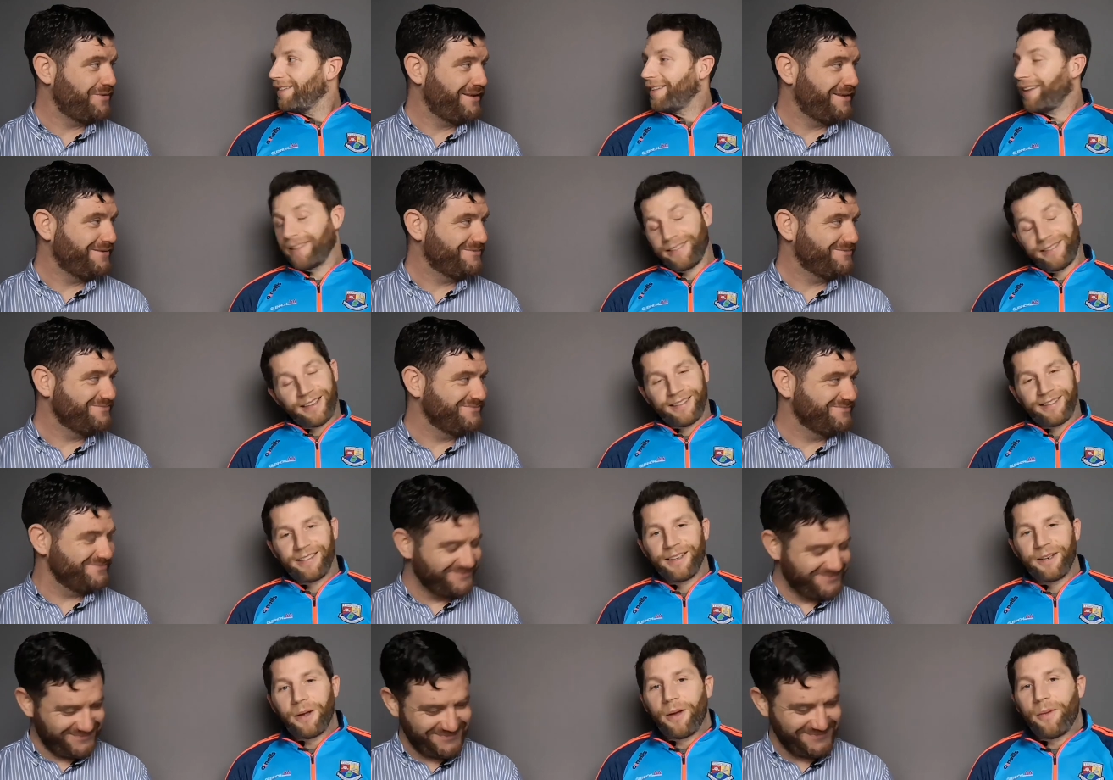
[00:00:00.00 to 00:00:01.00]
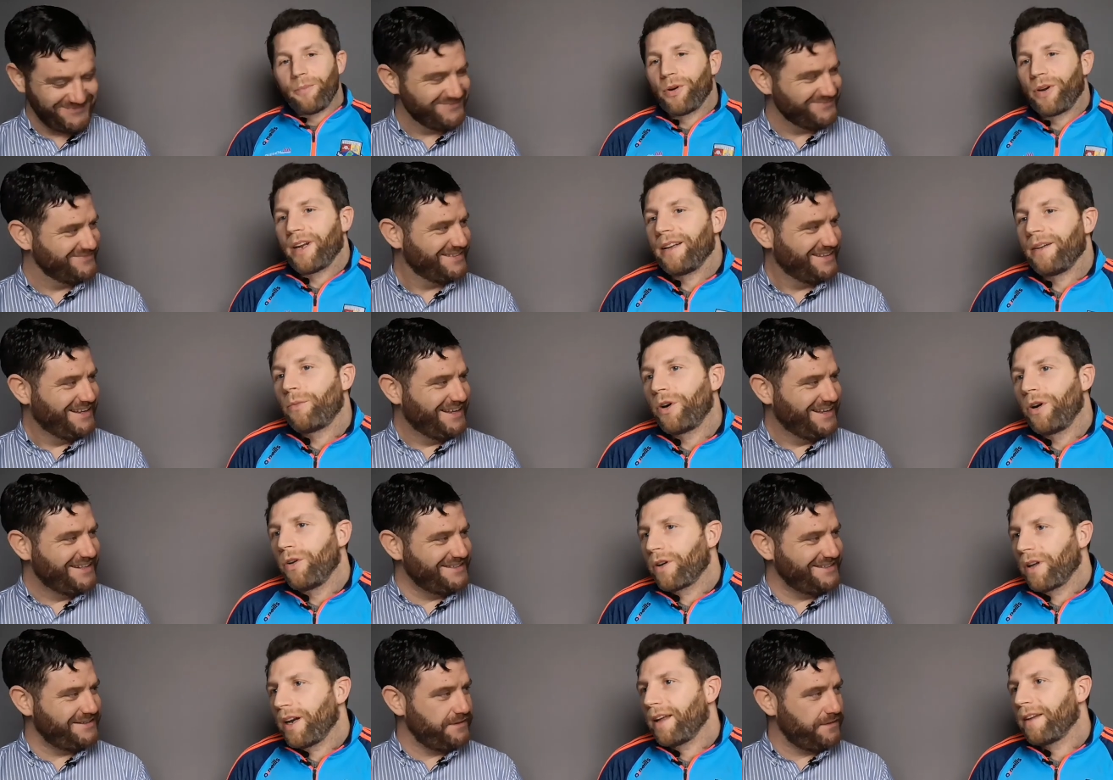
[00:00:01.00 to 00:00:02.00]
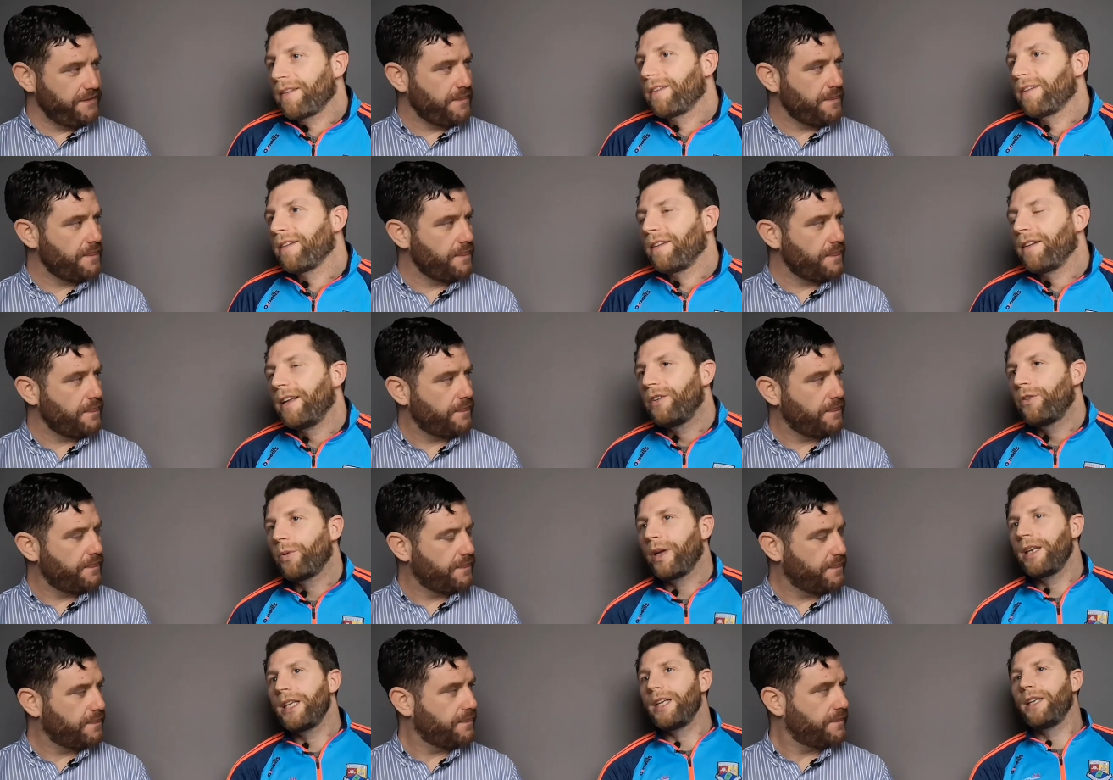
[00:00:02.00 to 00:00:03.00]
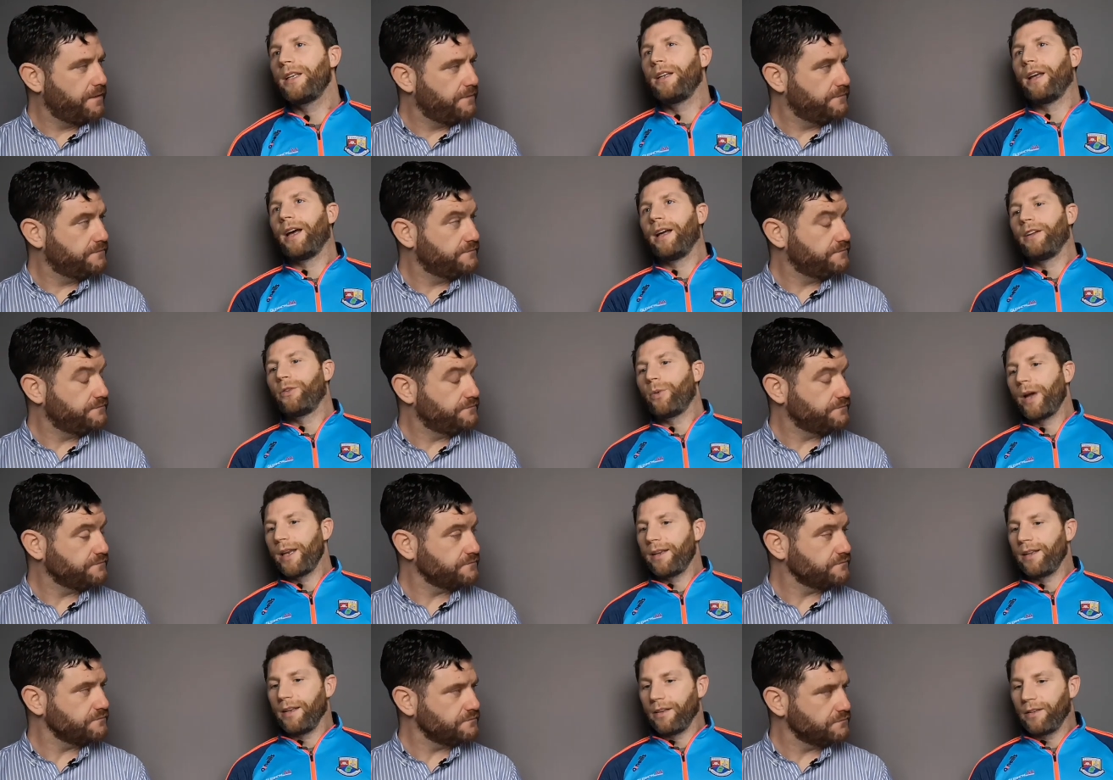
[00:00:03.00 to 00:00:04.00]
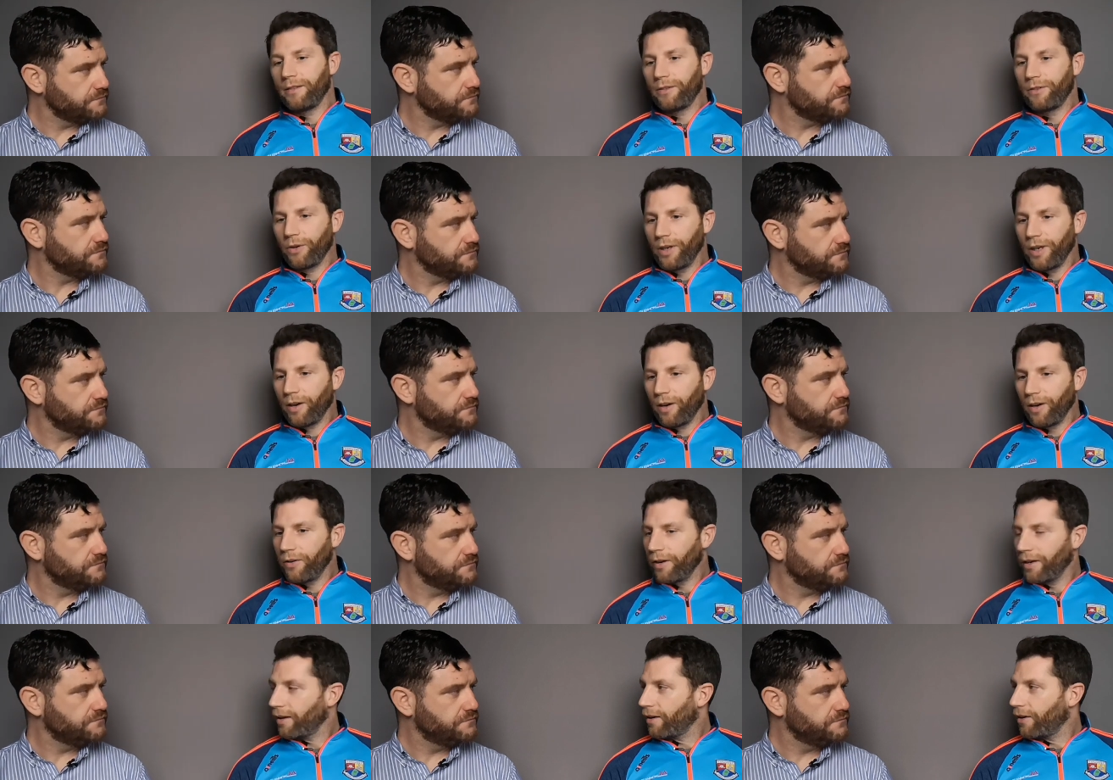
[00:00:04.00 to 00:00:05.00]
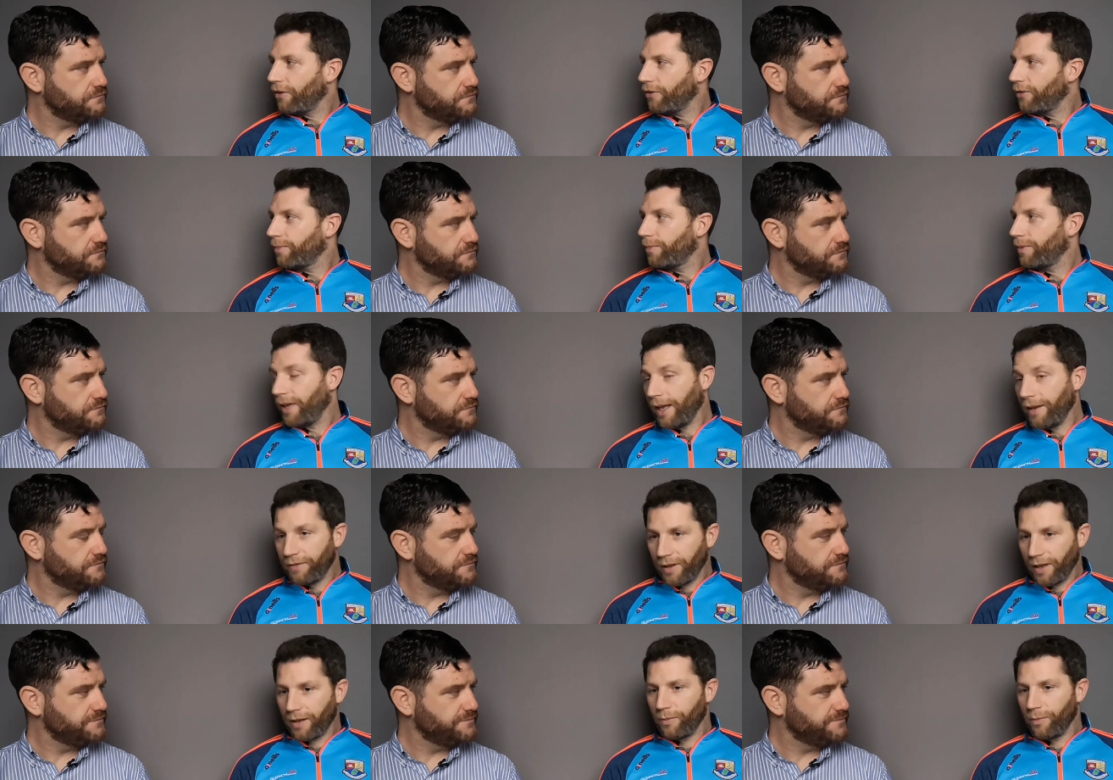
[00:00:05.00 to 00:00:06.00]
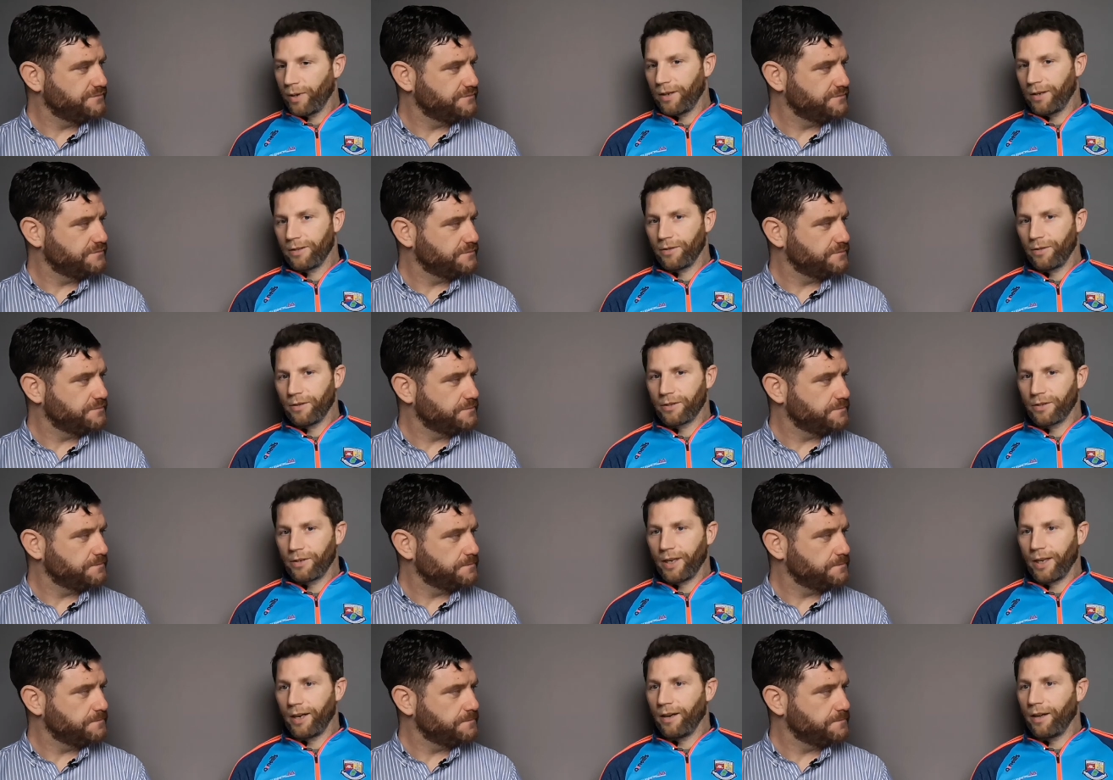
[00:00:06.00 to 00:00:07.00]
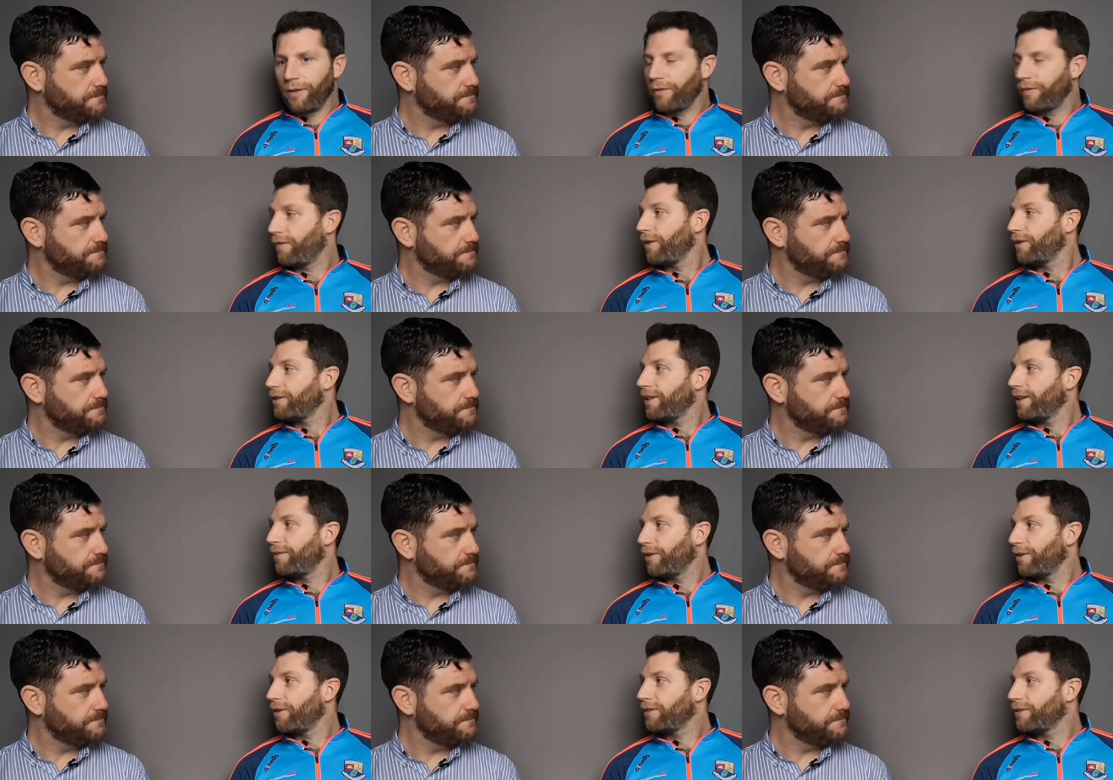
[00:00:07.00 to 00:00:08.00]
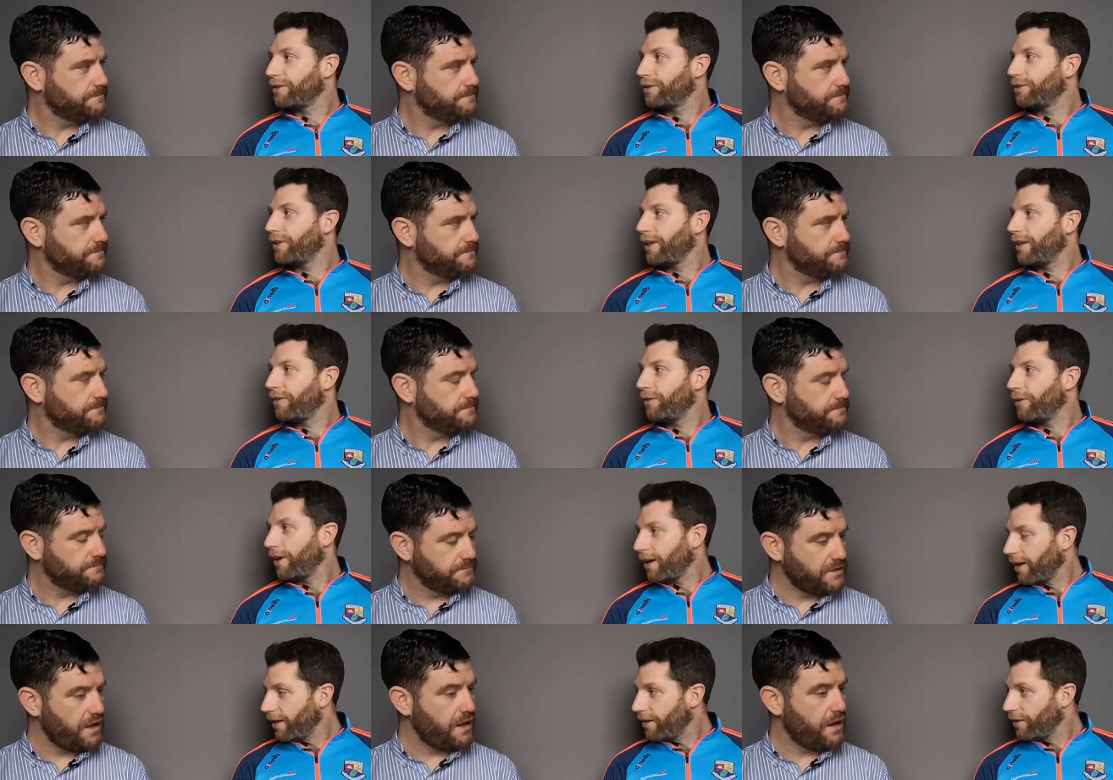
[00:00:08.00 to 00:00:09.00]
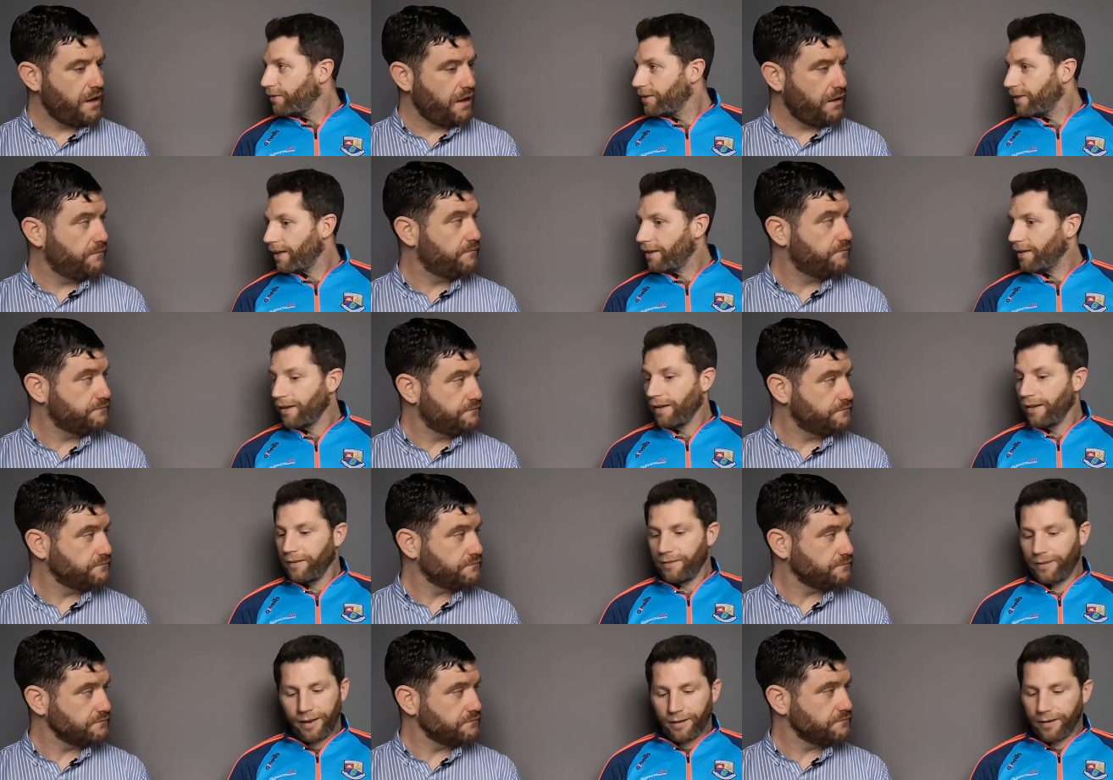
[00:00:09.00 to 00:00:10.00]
Speaker 1: we? That's that's it. But uh, we're looking at in 2020, uh, Donegal are on the cusp, if they can win this Ulster title, of a first ever Ulster three in a row. And like yeah. you said, ten